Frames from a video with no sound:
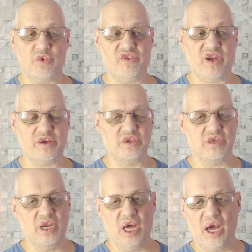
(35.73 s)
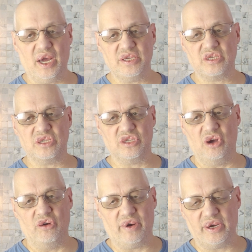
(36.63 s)
We've had ice and
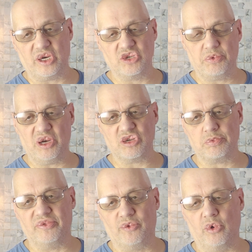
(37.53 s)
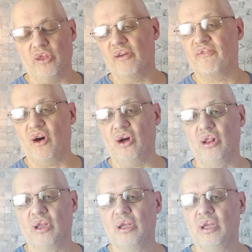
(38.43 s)
snow around our spinach before in the
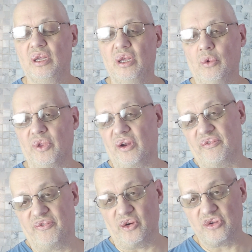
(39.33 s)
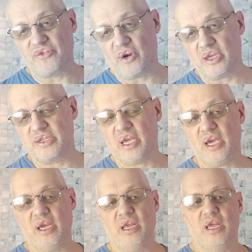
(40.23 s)
fall with our first frost
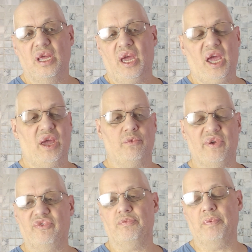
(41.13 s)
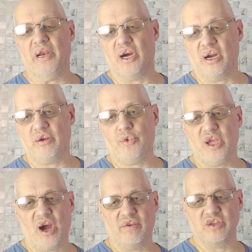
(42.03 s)
date, and we
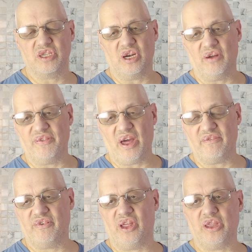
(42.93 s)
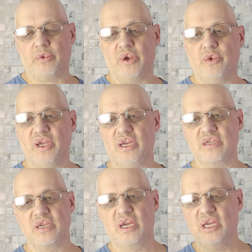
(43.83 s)
harvested off that for like 3
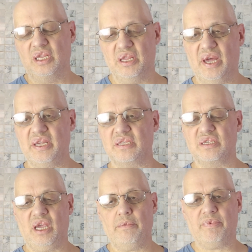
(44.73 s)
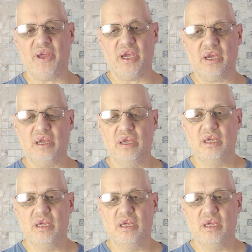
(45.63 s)
weeks. Lettuce, same thing.